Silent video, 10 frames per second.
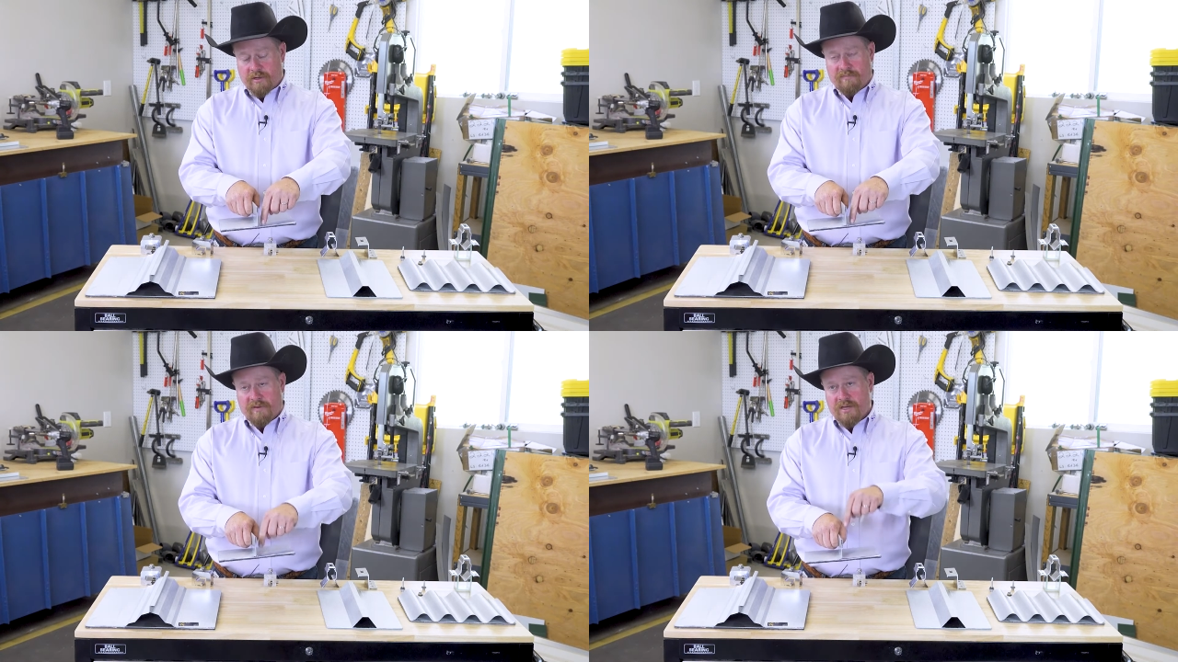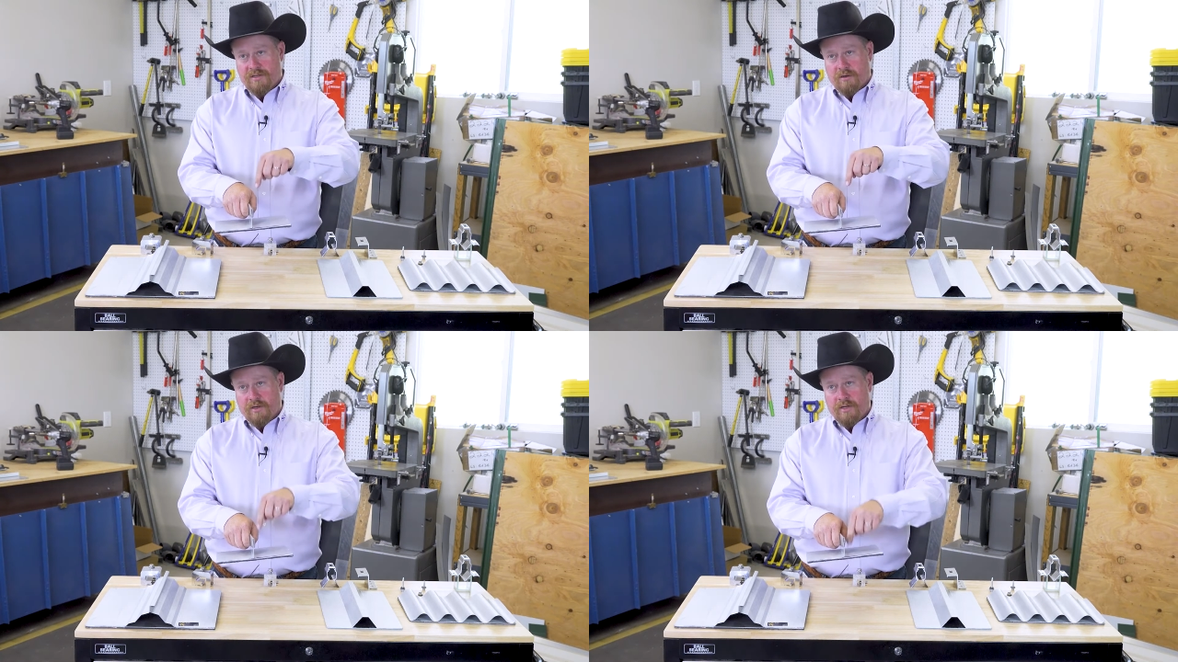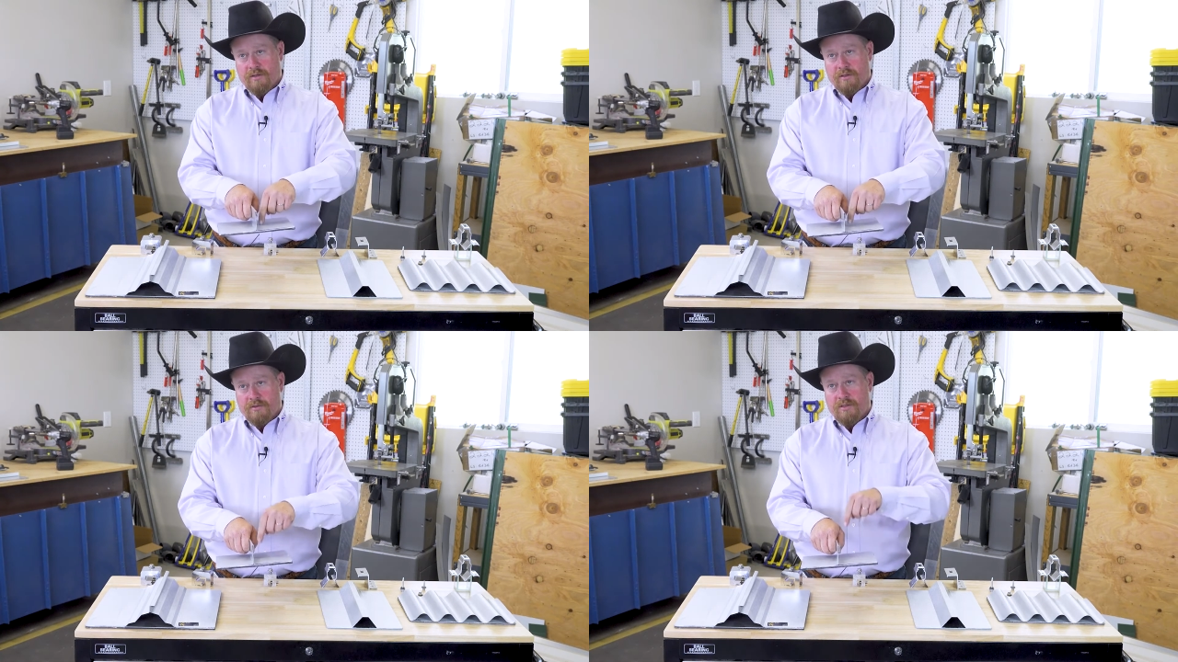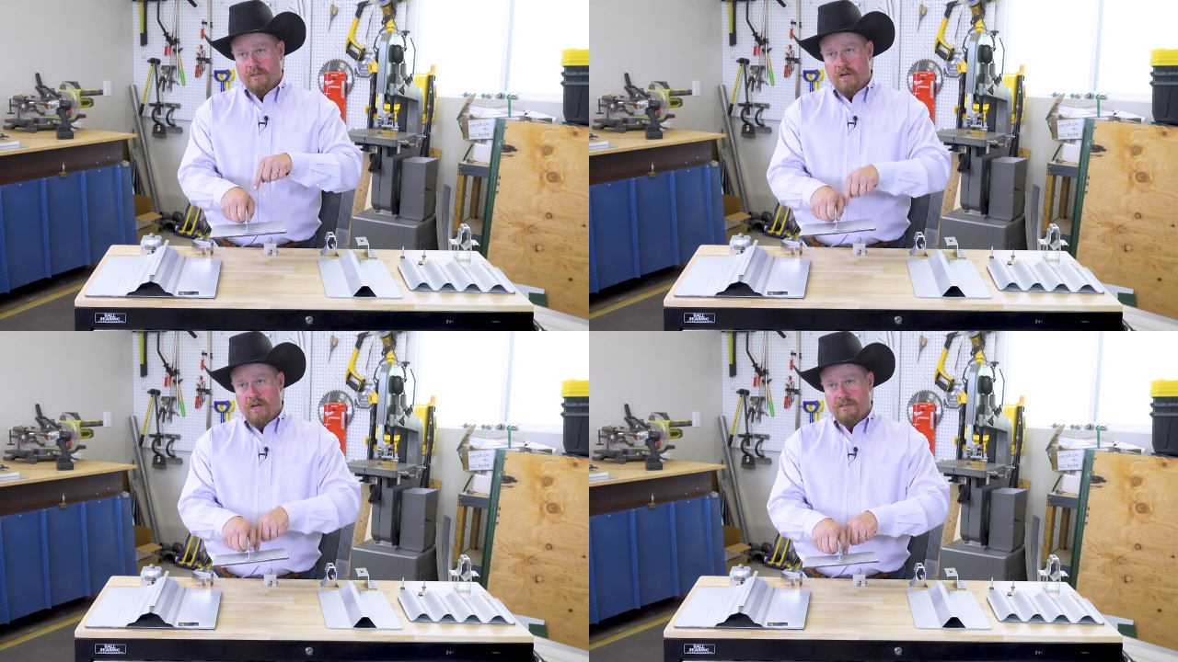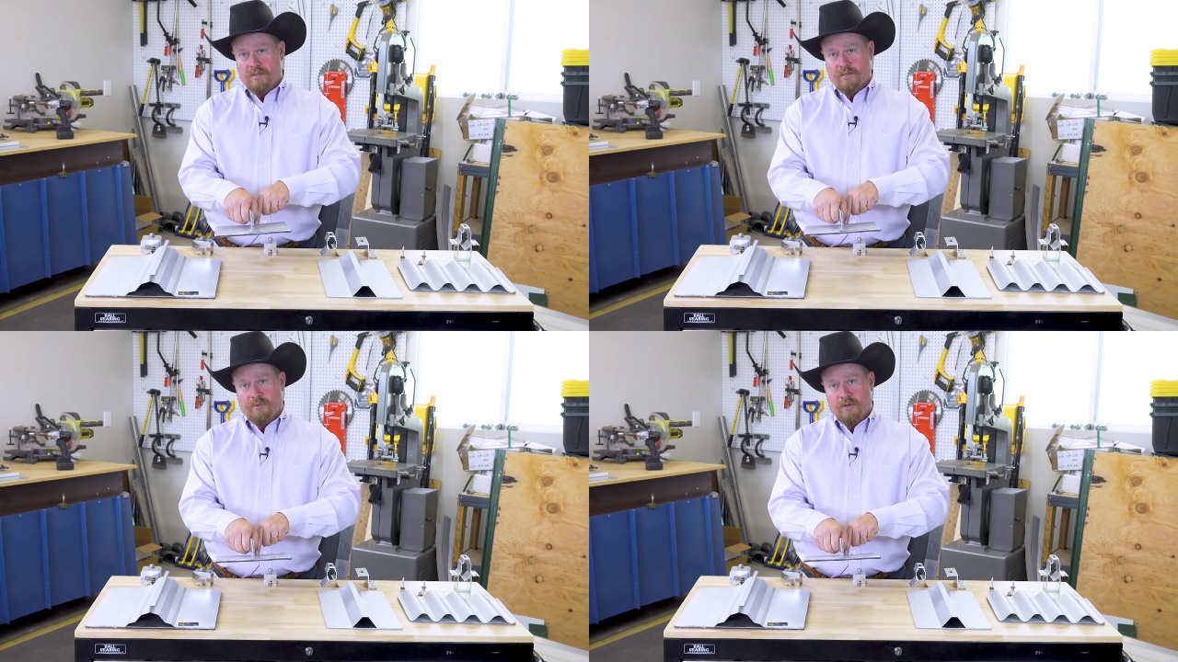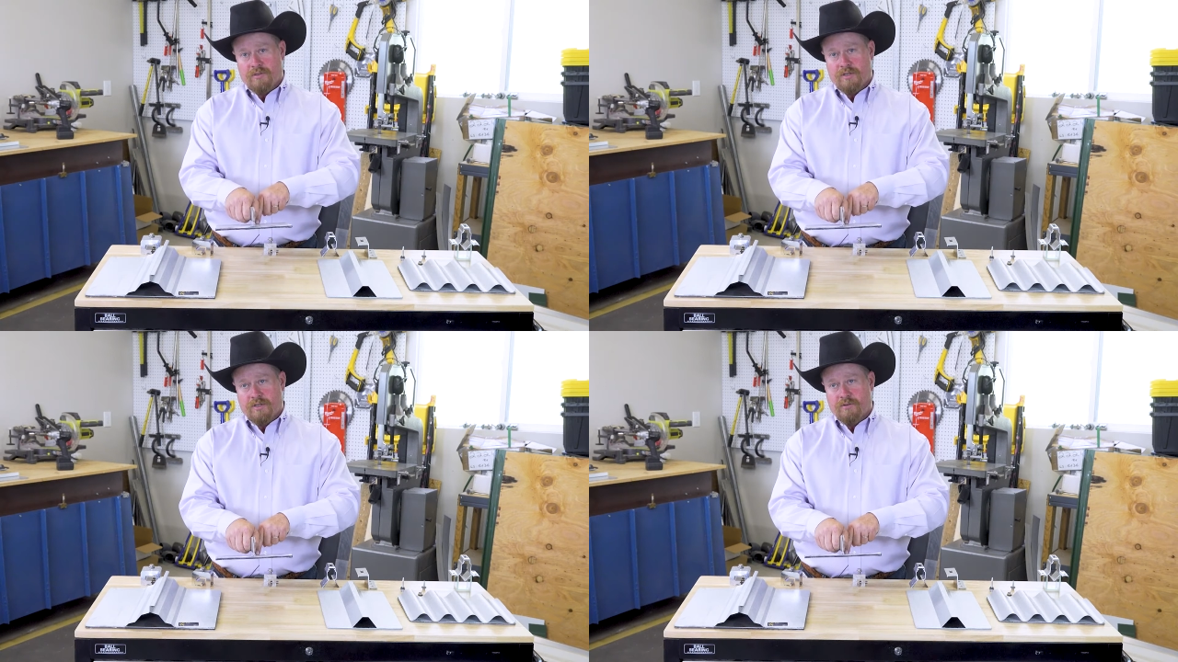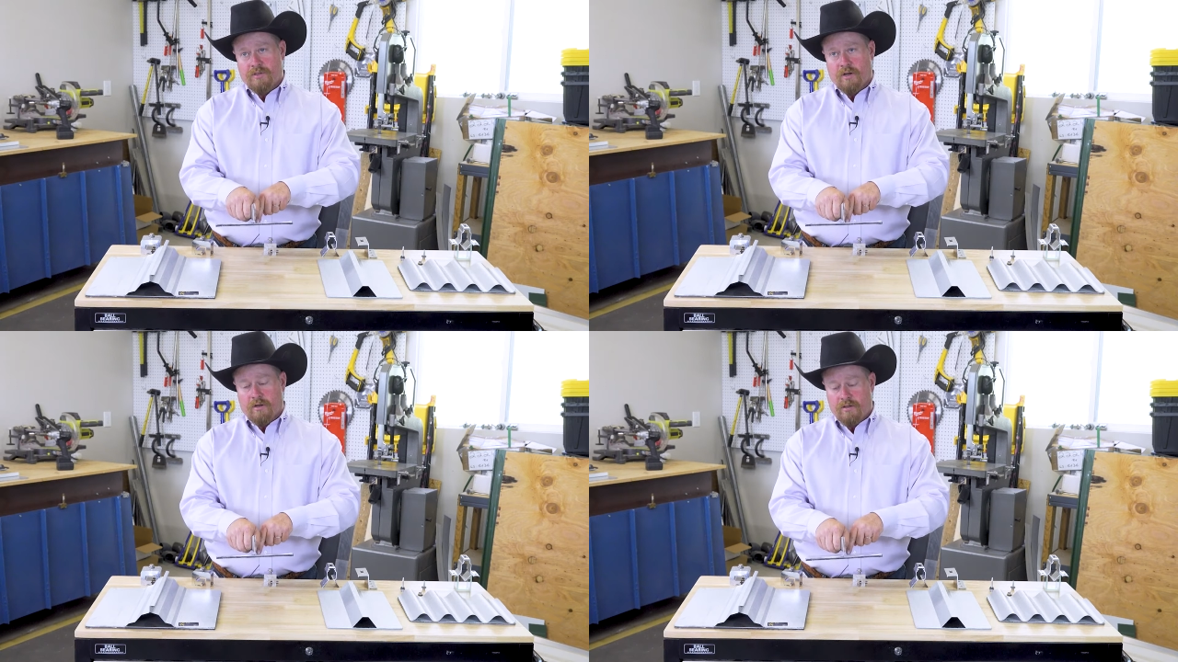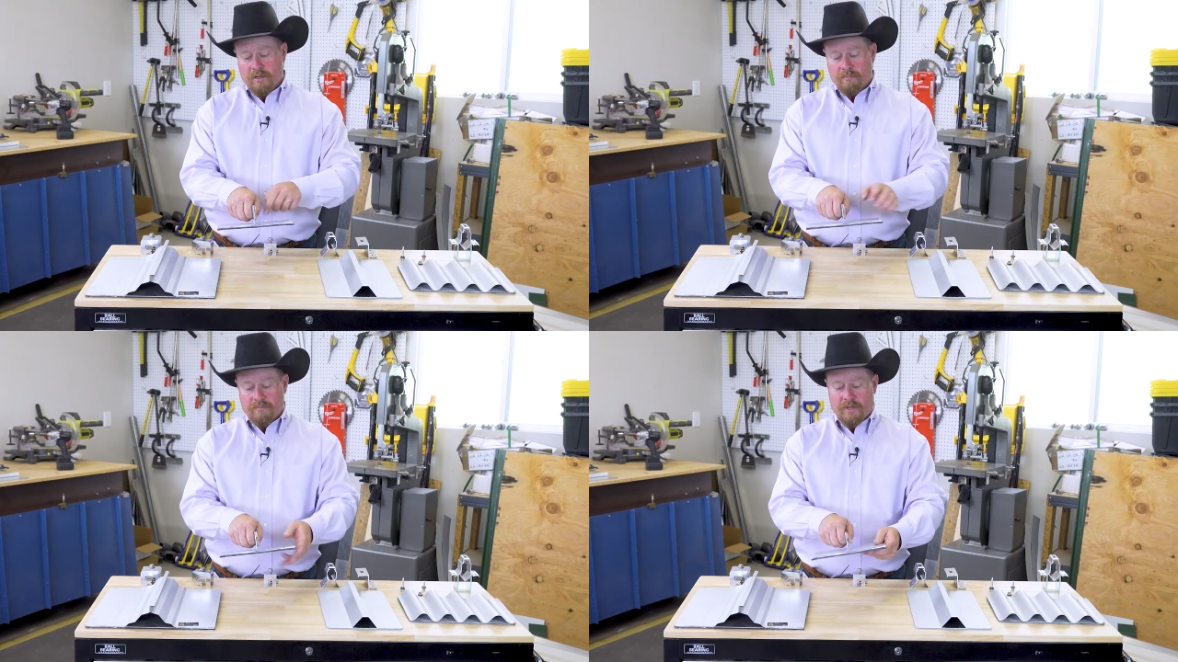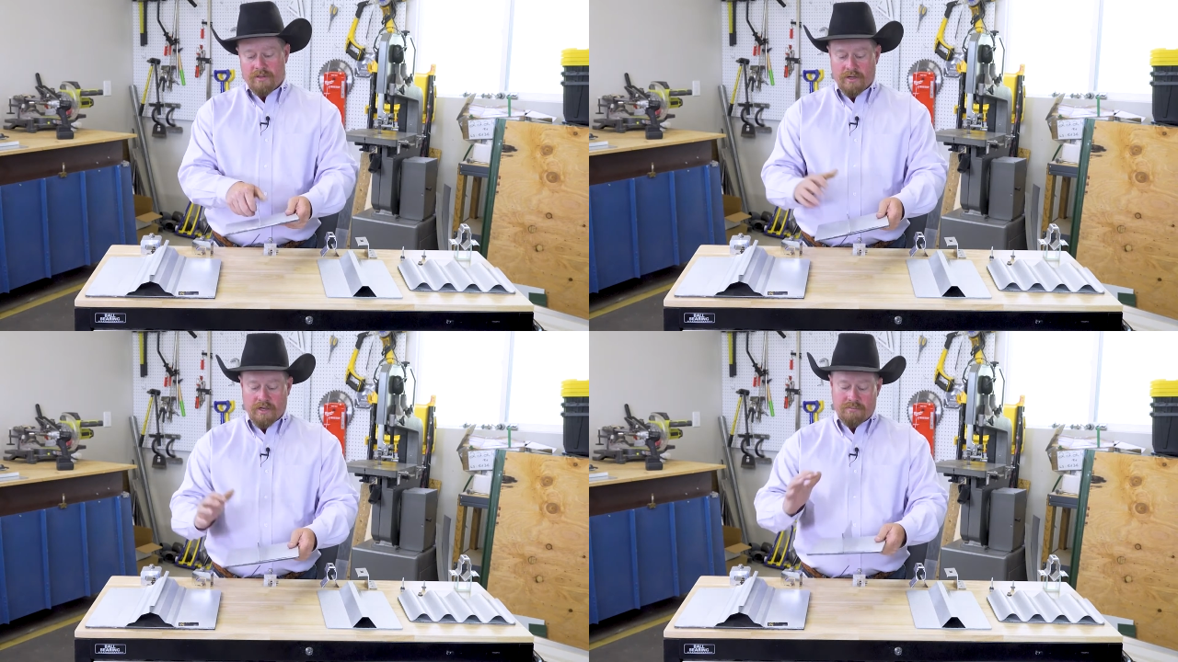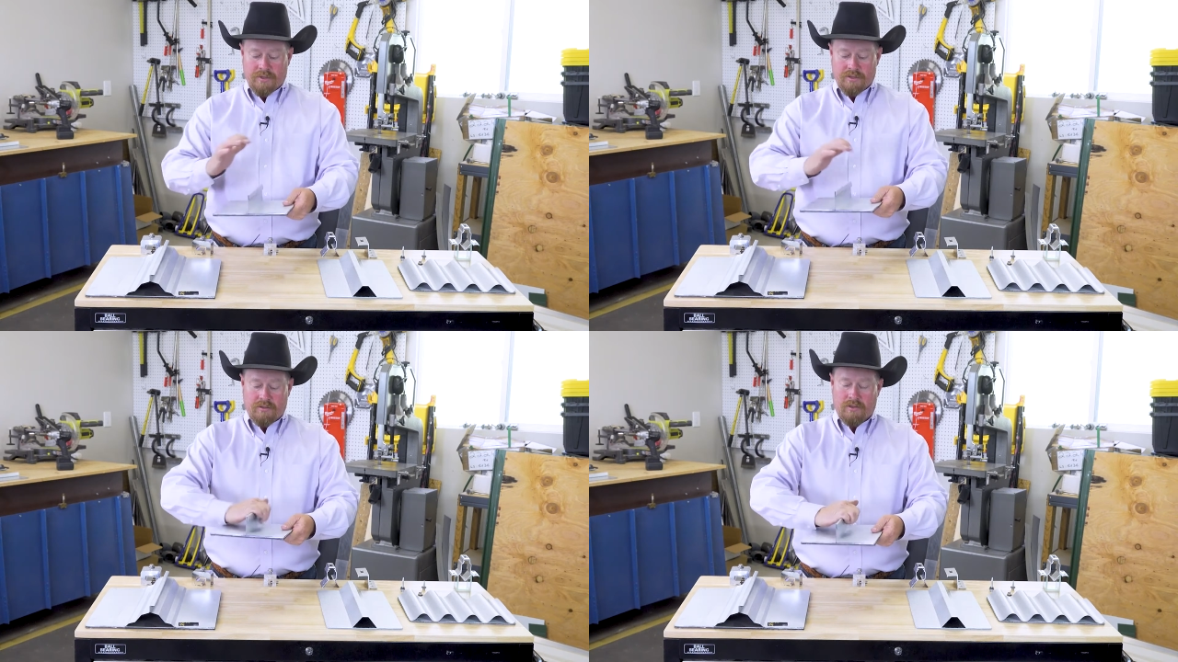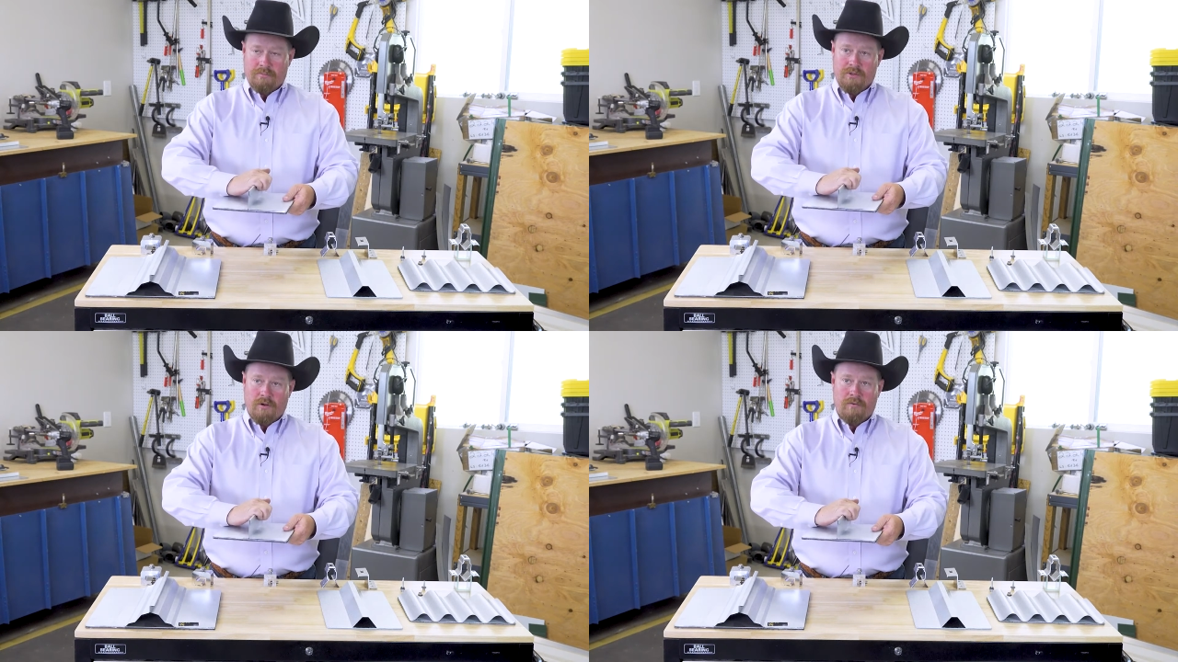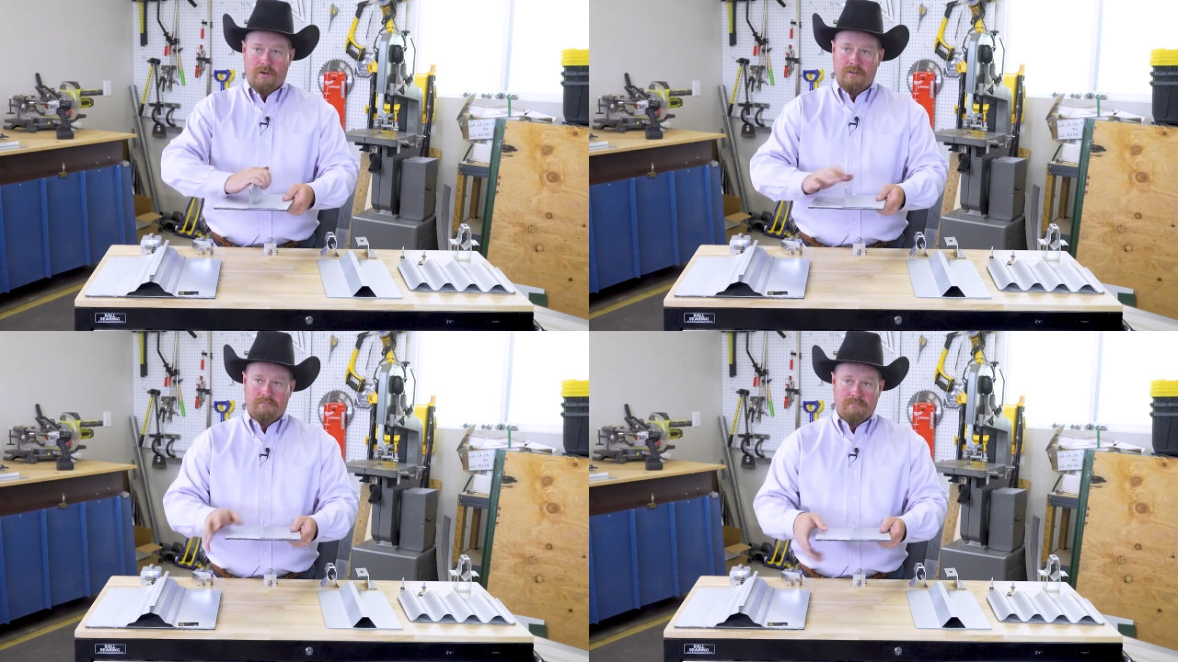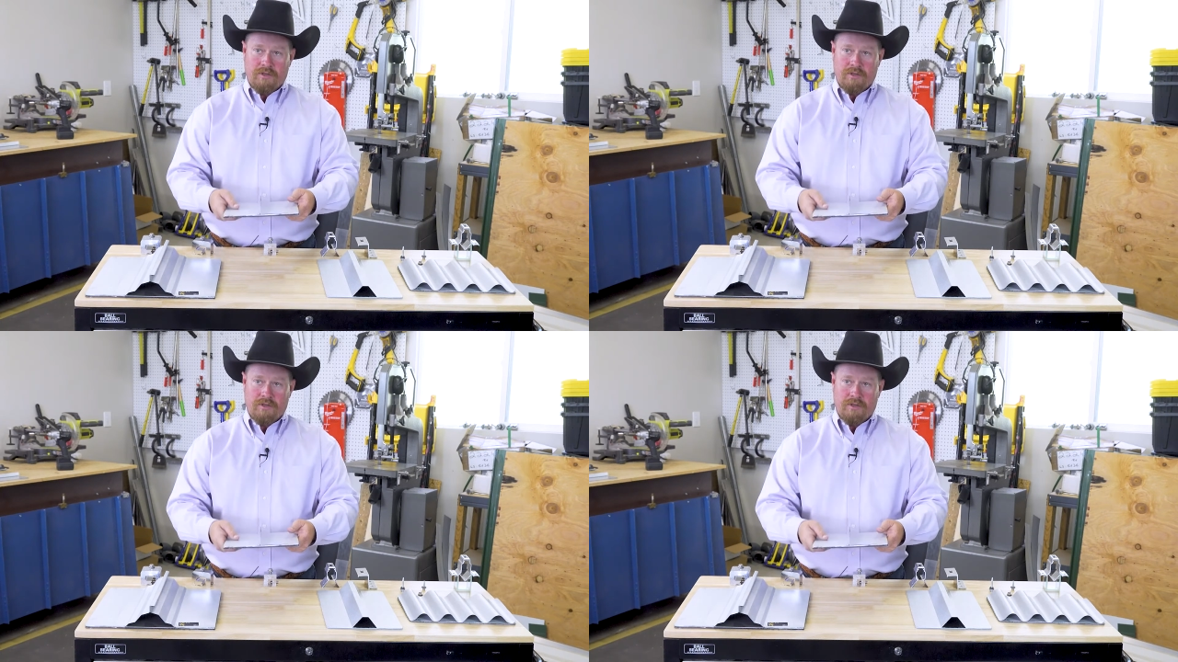your fastener into those slots as opposed to using a clip. Then the next piece clips over it.